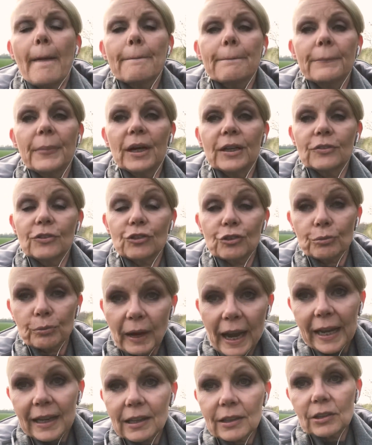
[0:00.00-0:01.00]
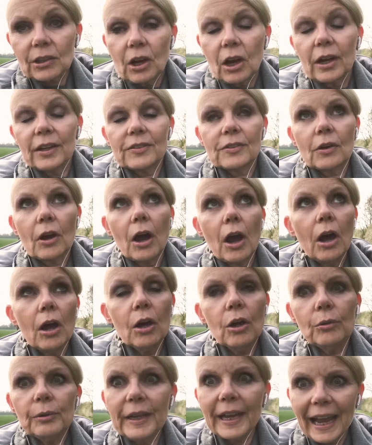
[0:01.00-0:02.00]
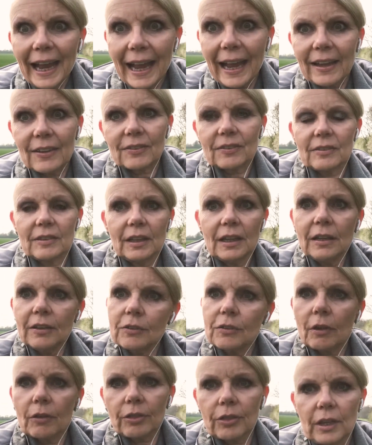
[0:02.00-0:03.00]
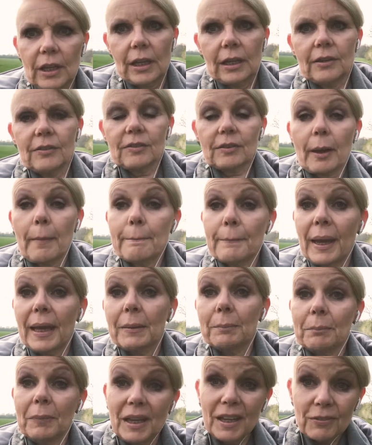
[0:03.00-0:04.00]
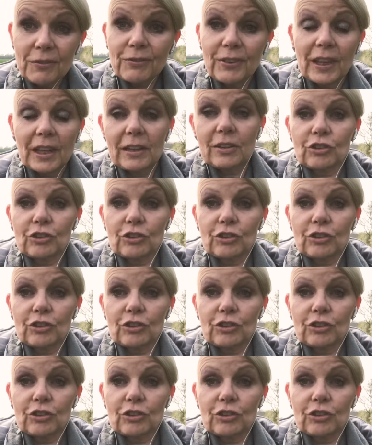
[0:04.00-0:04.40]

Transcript: but to recognise, oh yes, these are things that make me feel